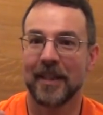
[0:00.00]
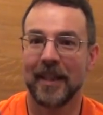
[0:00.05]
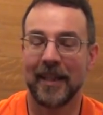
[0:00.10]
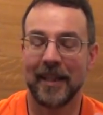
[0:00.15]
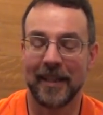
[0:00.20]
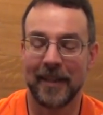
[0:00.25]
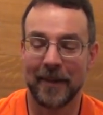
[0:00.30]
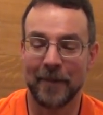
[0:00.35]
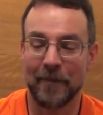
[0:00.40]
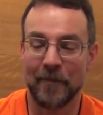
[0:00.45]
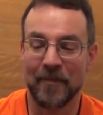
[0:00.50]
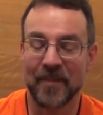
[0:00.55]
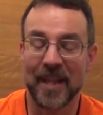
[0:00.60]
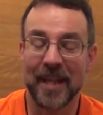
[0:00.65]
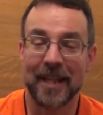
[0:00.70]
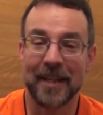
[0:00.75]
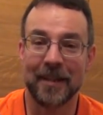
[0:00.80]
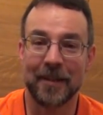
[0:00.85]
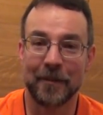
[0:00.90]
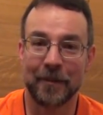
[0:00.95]

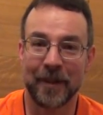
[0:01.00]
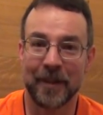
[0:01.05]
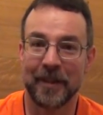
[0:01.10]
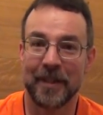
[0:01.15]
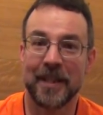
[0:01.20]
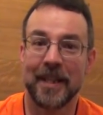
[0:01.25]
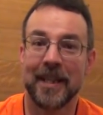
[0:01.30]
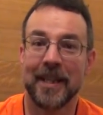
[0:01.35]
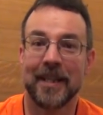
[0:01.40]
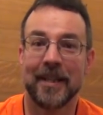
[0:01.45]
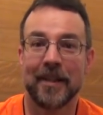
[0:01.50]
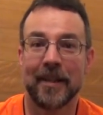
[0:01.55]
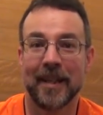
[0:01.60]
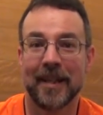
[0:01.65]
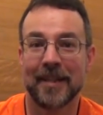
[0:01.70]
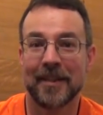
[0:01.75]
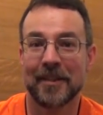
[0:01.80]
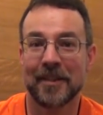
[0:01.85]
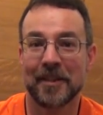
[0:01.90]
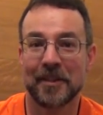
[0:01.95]
Then when the year
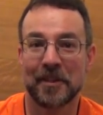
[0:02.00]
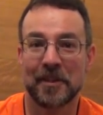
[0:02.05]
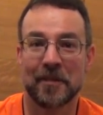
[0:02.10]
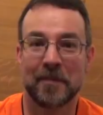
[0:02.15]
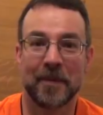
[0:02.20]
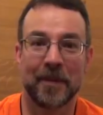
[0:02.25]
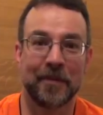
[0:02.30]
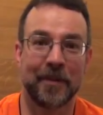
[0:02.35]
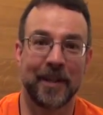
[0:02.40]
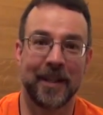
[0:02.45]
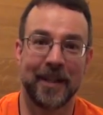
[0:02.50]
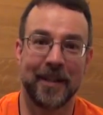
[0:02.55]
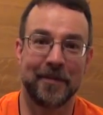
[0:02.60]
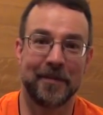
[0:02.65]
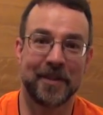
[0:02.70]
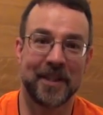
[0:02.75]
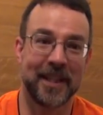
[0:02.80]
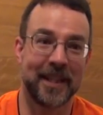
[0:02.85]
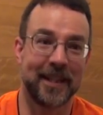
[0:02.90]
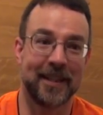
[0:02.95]
9 system
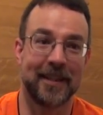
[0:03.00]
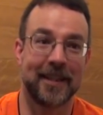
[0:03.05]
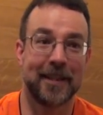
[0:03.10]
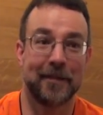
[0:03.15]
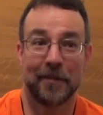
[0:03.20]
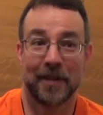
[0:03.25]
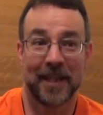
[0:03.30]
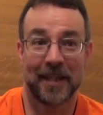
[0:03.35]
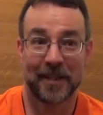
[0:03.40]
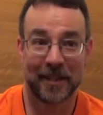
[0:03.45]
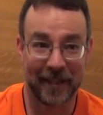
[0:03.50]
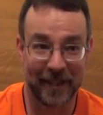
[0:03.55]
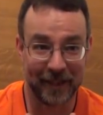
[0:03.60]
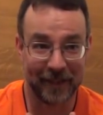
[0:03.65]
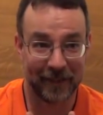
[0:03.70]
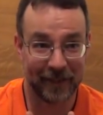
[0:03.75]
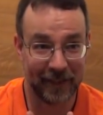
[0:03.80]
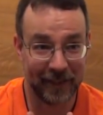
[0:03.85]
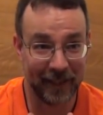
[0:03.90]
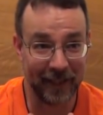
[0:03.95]
arrives, they get given
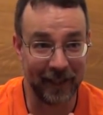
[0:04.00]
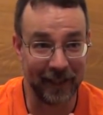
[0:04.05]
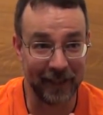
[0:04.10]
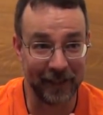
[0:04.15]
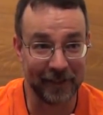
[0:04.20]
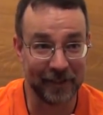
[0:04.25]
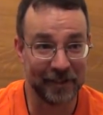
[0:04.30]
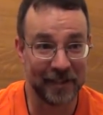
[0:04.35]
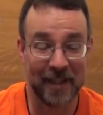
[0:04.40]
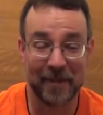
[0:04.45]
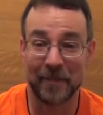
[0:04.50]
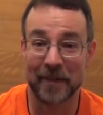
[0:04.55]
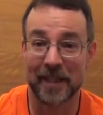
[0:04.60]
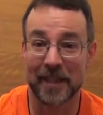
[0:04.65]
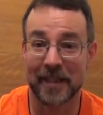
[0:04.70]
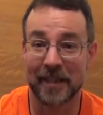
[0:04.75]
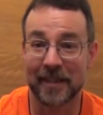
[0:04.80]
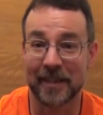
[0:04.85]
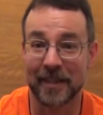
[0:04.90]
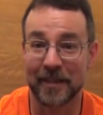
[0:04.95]
actually the same
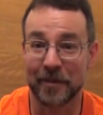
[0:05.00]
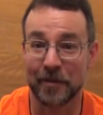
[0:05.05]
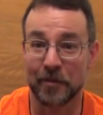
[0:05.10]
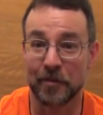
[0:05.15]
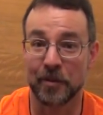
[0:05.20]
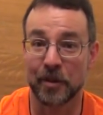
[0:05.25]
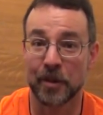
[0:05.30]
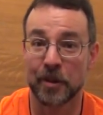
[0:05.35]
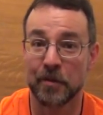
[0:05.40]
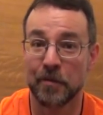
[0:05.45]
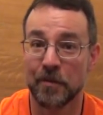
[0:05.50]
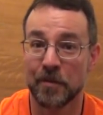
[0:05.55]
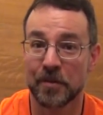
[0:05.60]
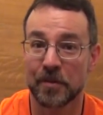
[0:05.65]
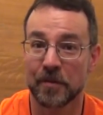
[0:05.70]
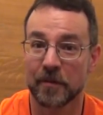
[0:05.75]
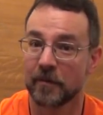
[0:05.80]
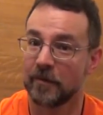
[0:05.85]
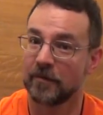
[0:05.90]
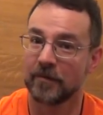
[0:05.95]
gun as the
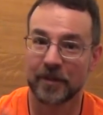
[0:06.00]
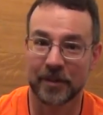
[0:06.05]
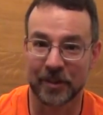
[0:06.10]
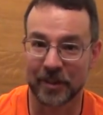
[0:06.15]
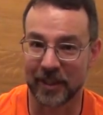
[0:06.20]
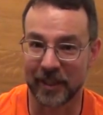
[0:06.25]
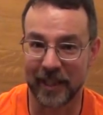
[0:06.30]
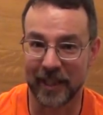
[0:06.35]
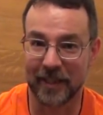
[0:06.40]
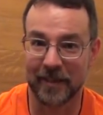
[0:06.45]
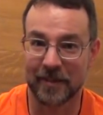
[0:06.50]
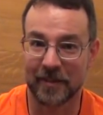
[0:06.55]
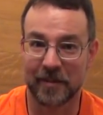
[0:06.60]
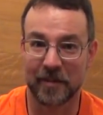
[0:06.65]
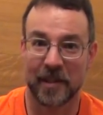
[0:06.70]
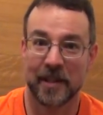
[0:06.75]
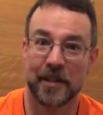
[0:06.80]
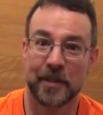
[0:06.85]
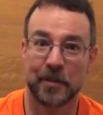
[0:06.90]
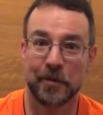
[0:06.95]
dragoons, which is again
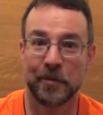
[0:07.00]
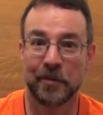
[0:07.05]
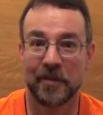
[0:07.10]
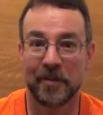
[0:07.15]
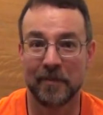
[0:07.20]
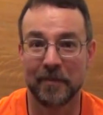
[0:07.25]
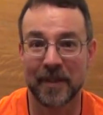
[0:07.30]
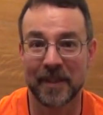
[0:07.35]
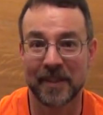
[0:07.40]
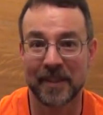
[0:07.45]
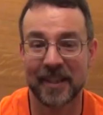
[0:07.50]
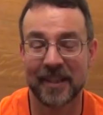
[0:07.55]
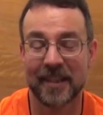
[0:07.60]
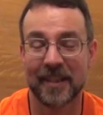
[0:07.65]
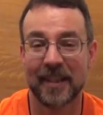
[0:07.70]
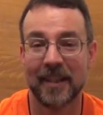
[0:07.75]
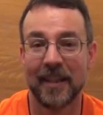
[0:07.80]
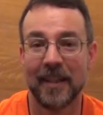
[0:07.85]
slightly shortened musket.